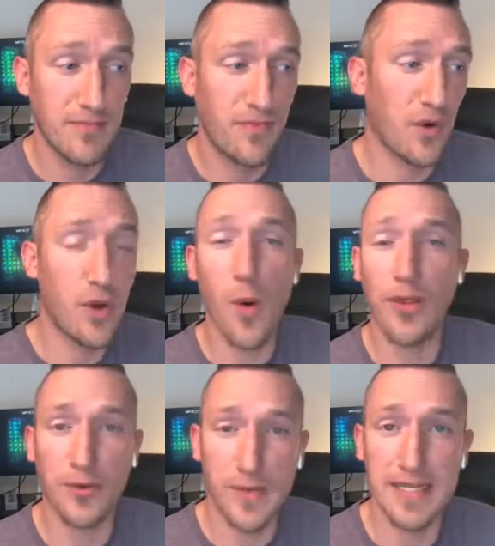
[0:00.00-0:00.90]
for no
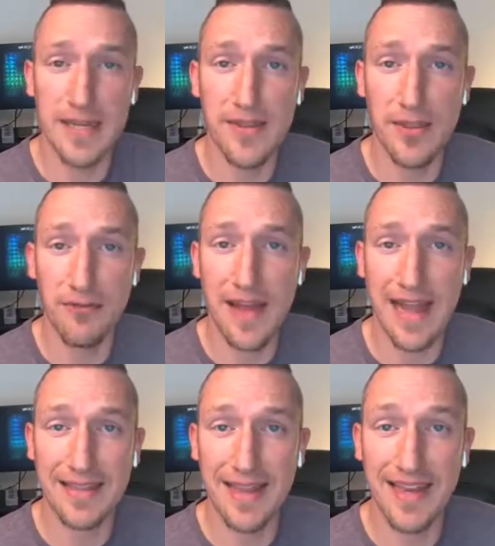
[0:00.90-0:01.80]
other reason than the
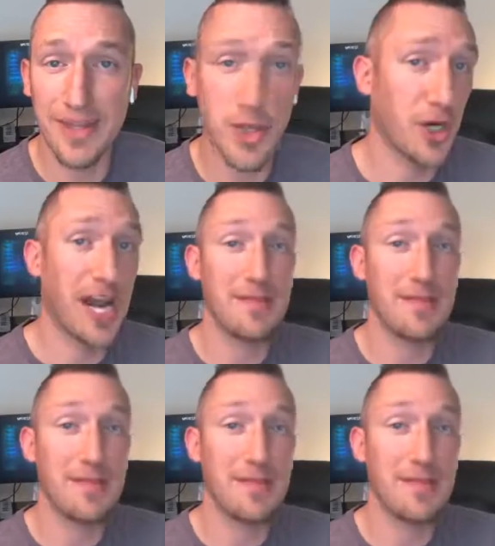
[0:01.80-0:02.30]
fact that they're going